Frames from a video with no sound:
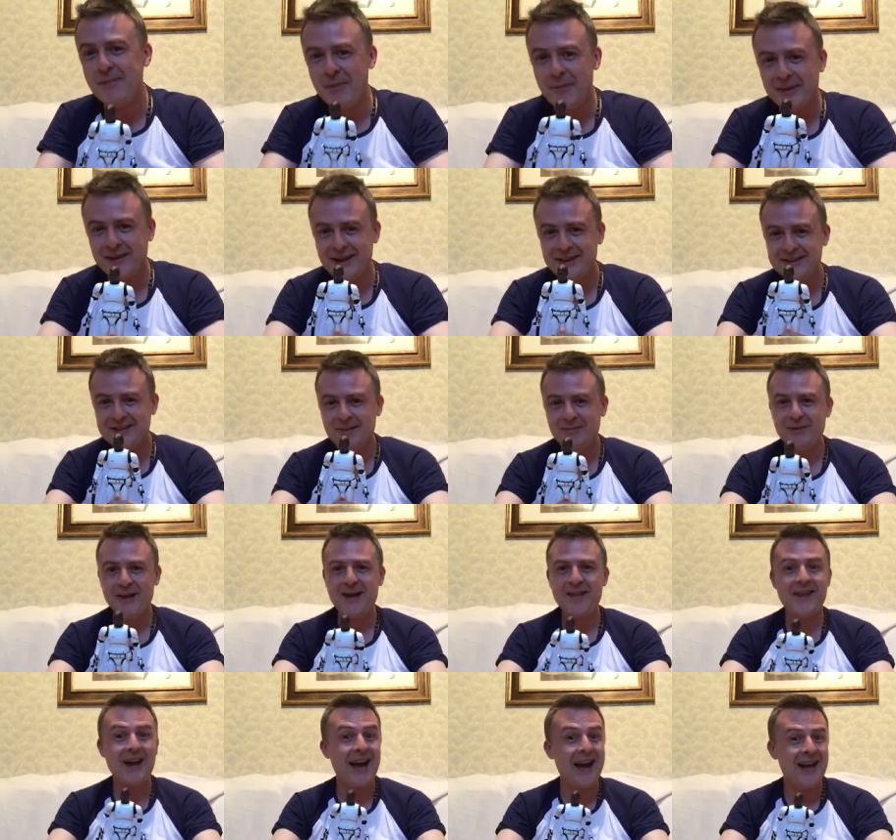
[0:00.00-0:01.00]
up against something
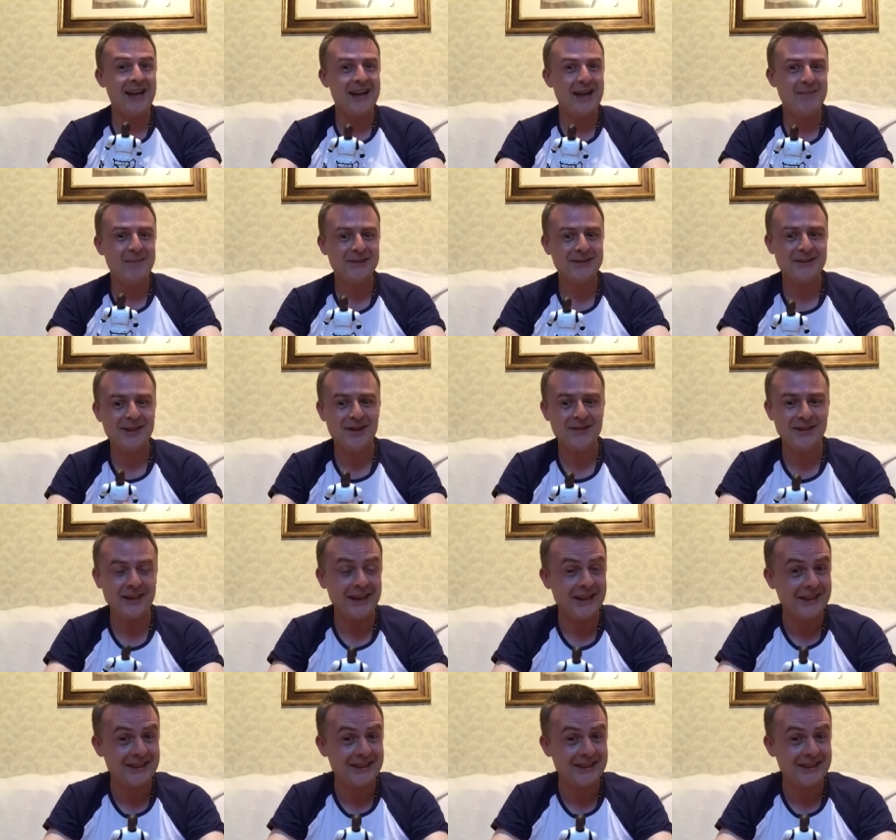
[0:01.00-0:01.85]
like that in episode 8?